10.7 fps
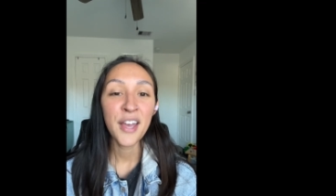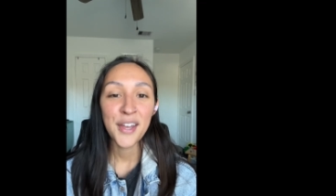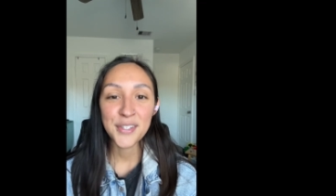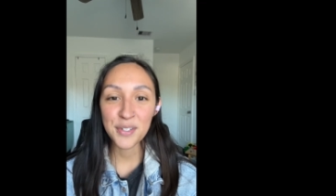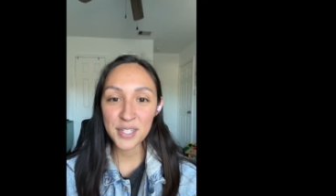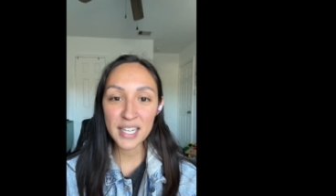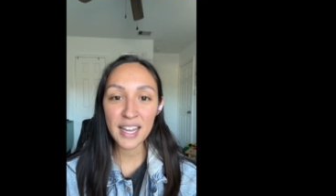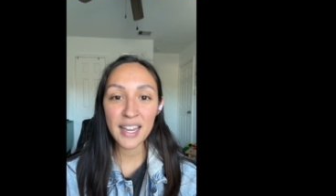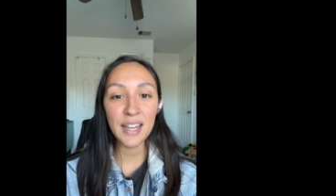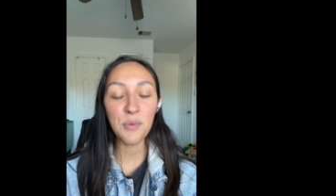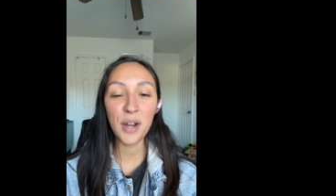So
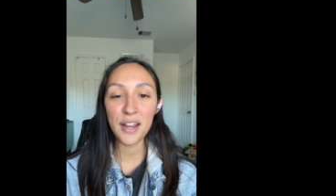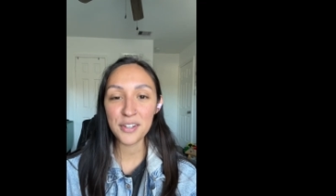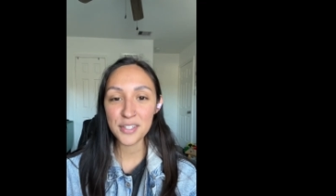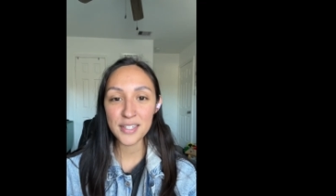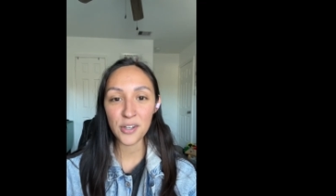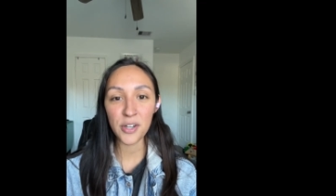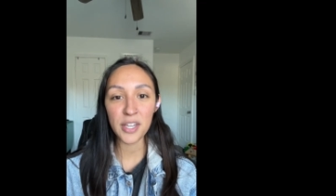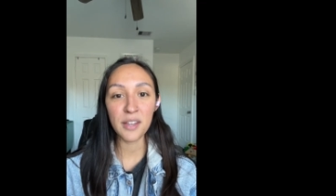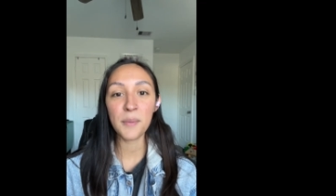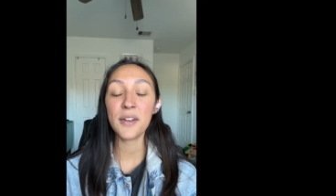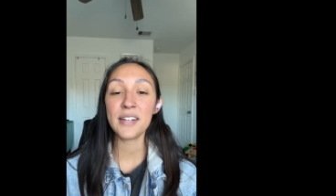today we're actually talking
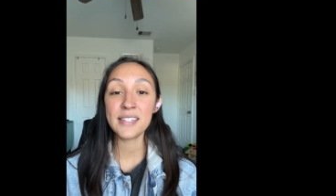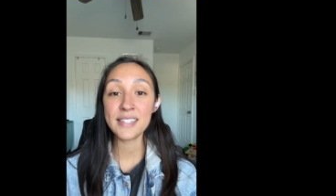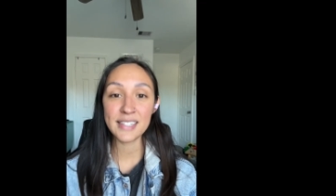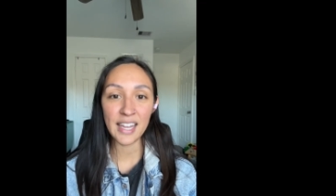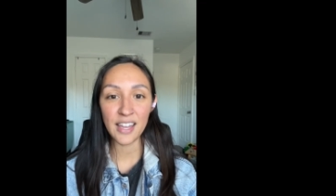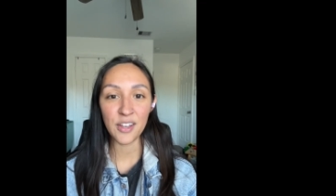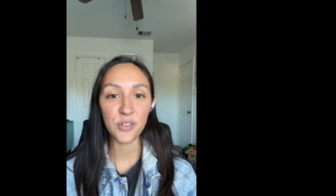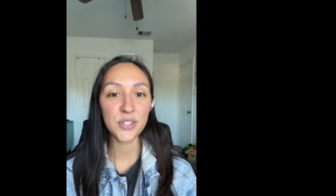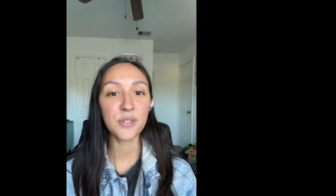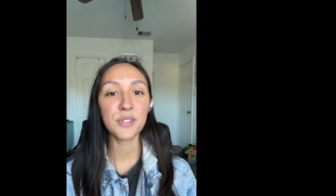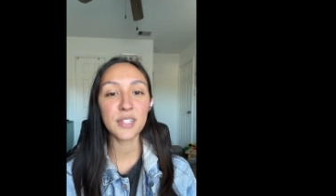about a scale.
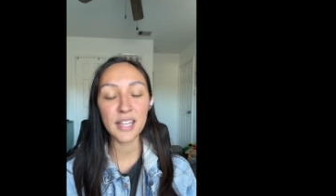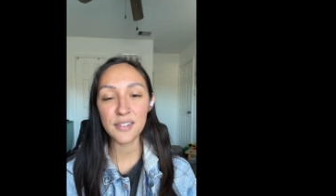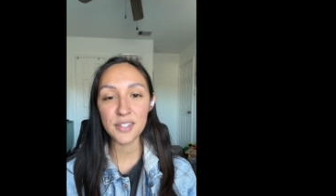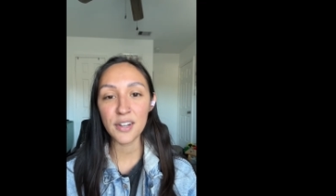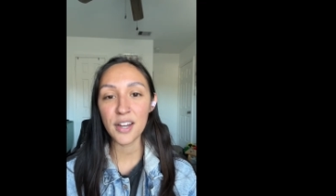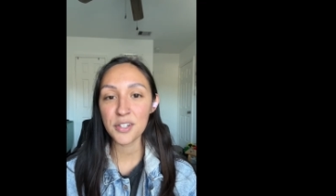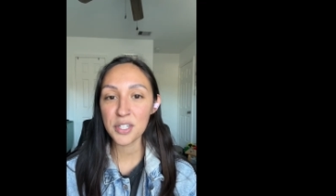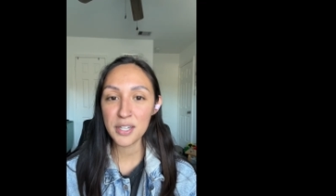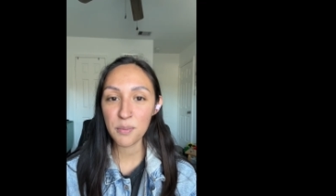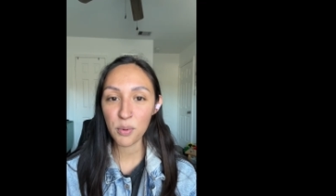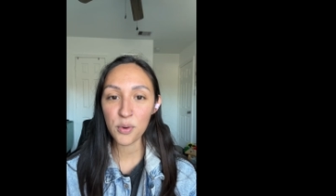So scales are actually
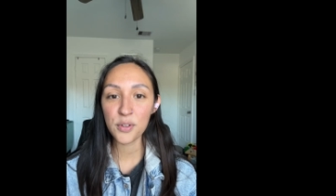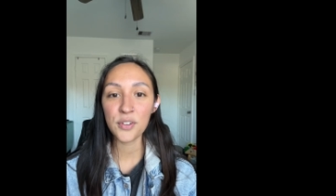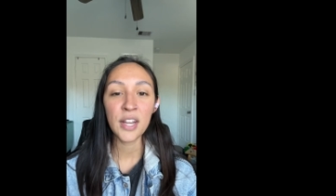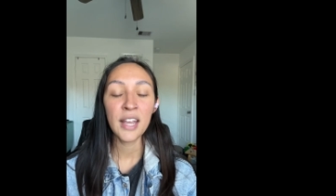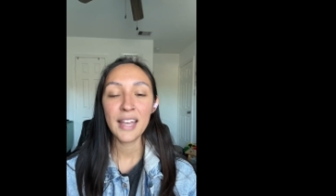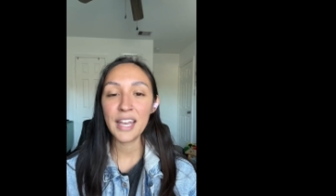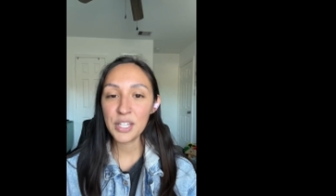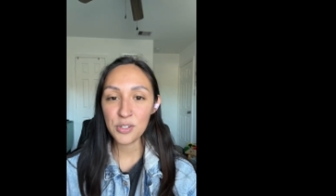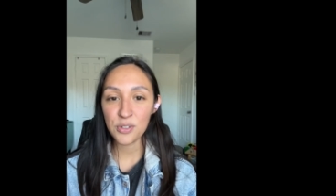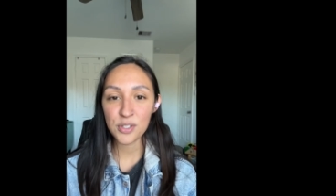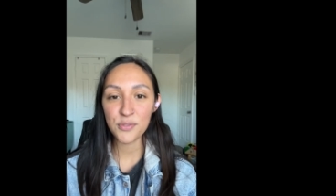important and
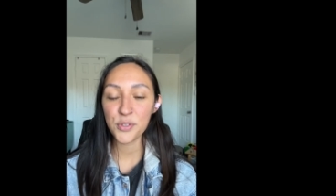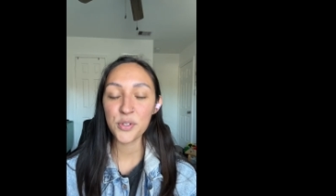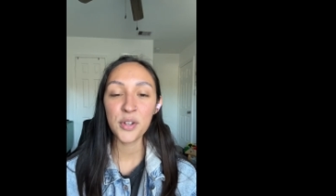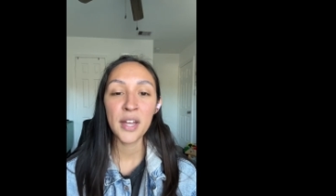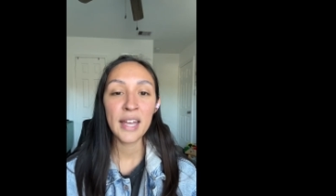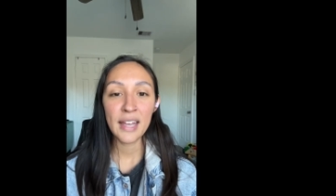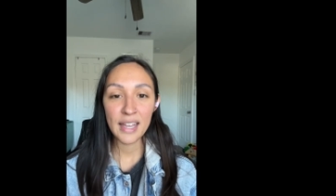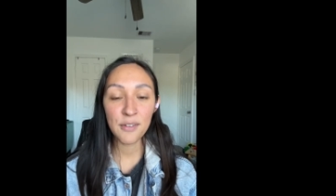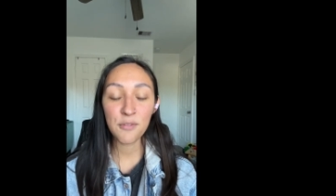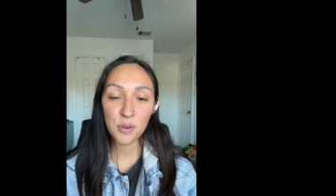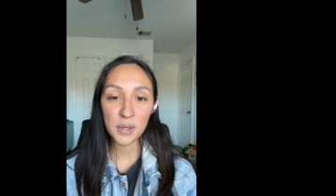useful
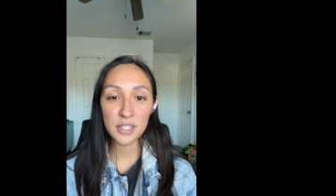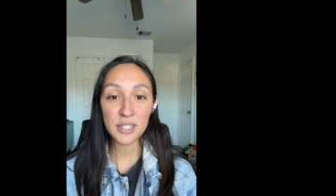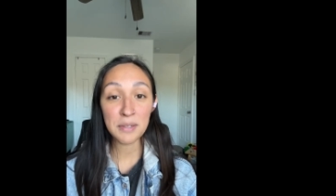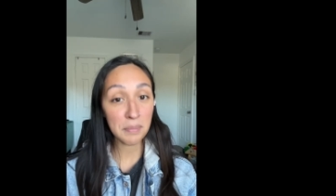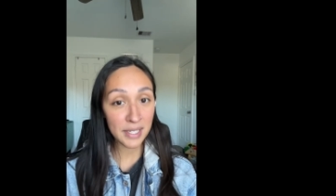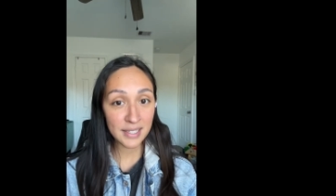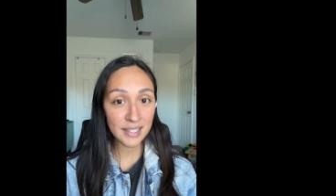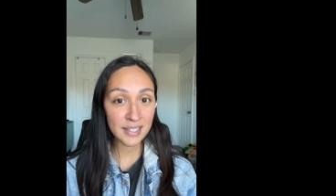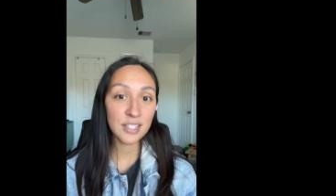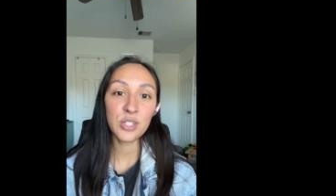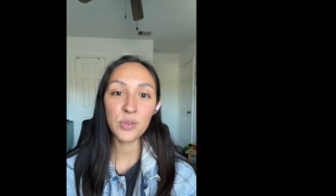information
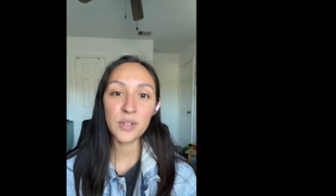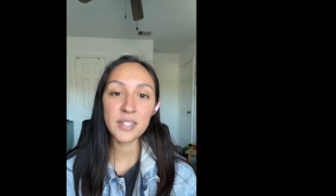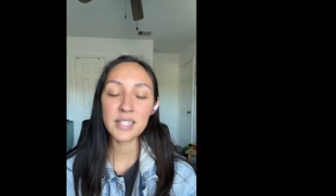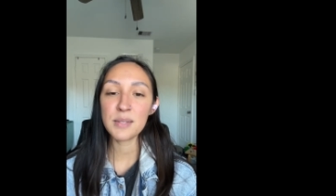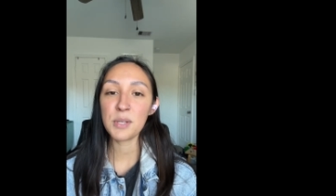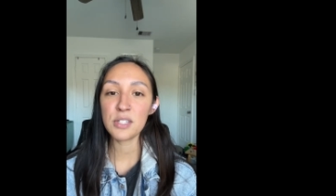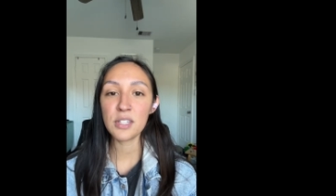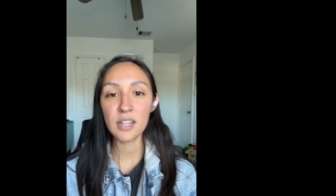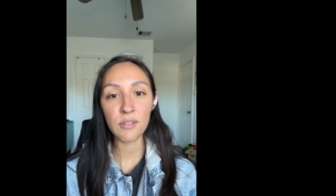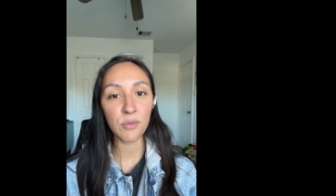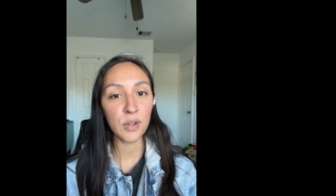pieces to us, especially
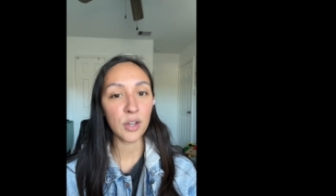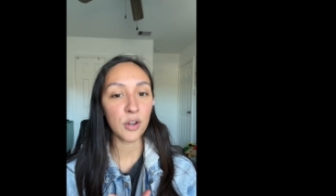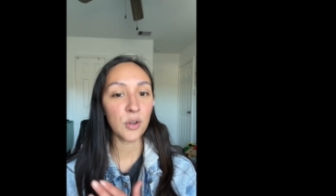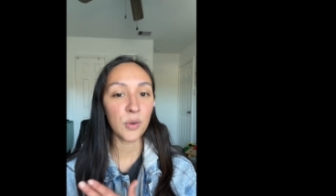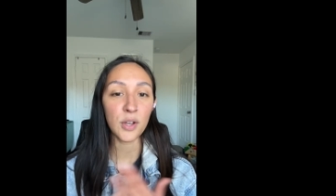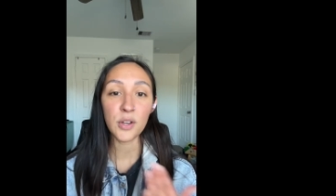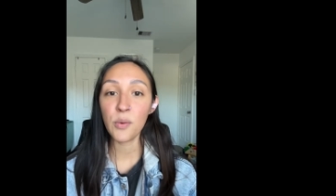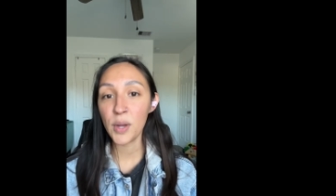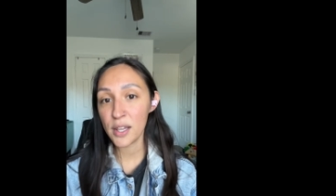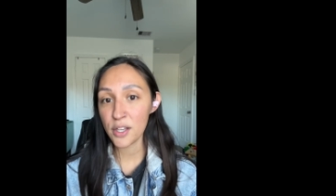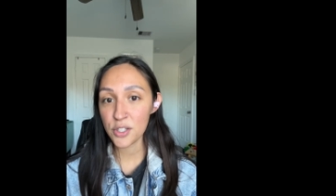if we are going on a
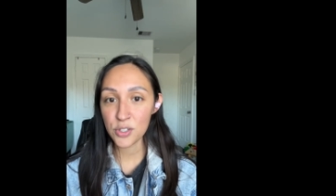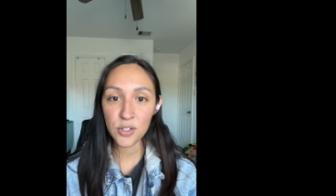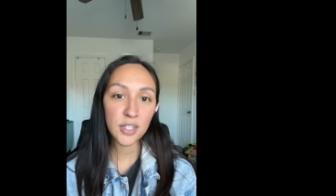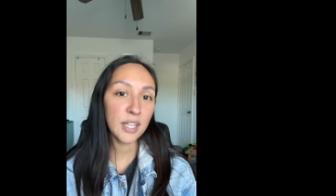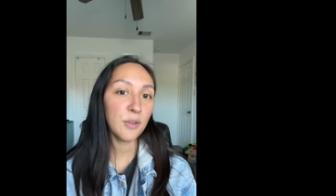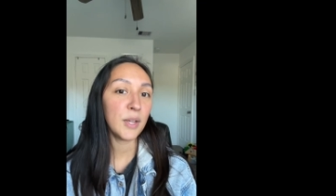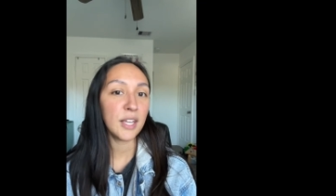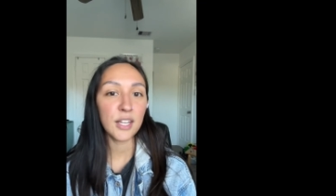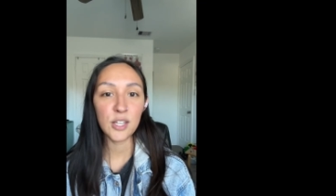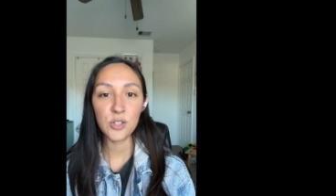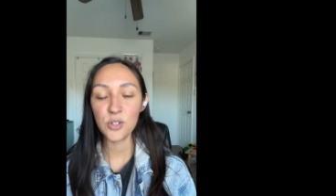weight loss journey, weight
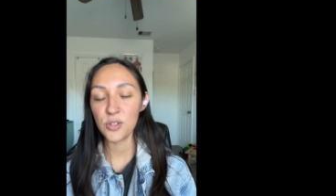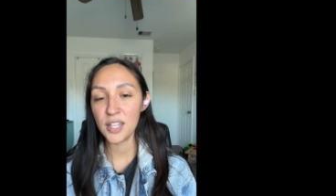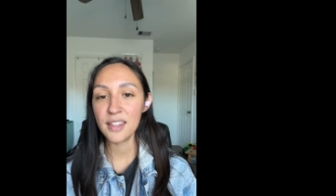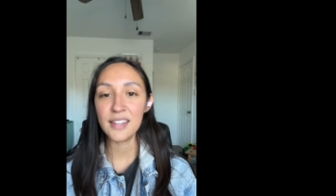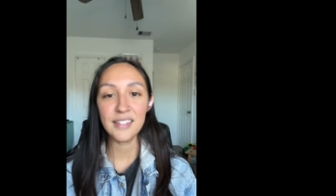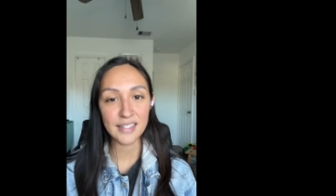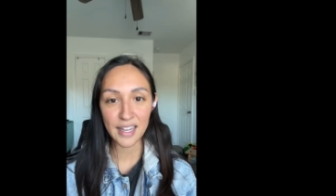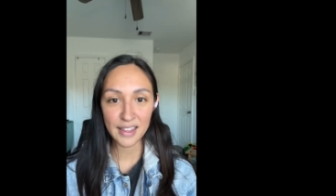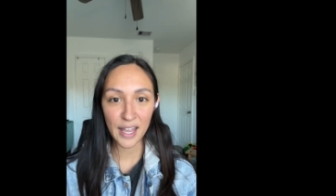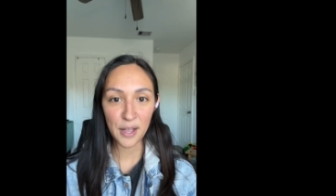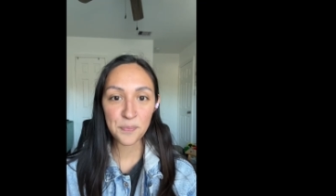gaining journey, things like
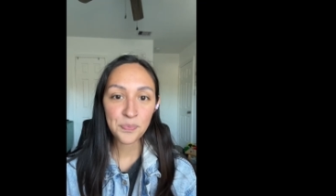that.